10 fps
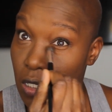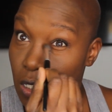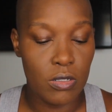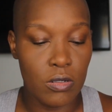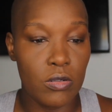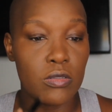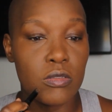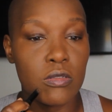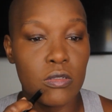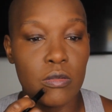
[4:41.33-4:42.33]
I'm going to go a
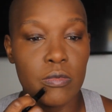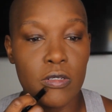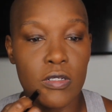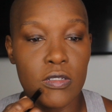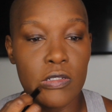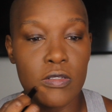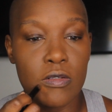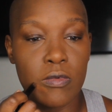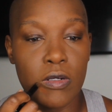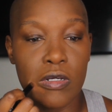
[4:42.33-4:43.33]
little bit just
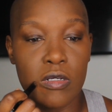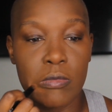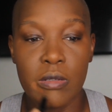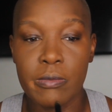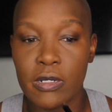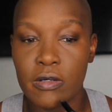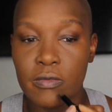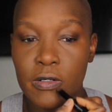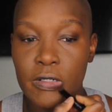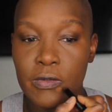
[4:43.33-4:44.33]
around my mouth
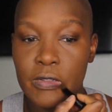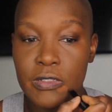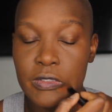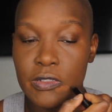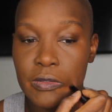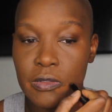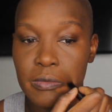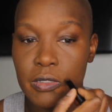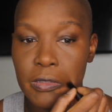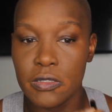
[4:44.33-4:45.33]
where I notice there's a little
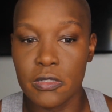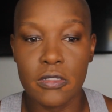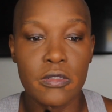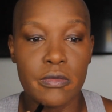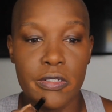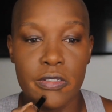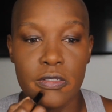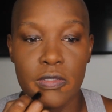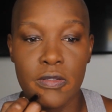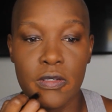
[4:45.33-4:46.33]
bit of
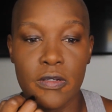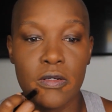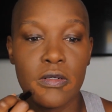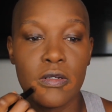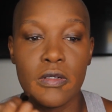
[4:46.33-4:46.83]
discoloration there.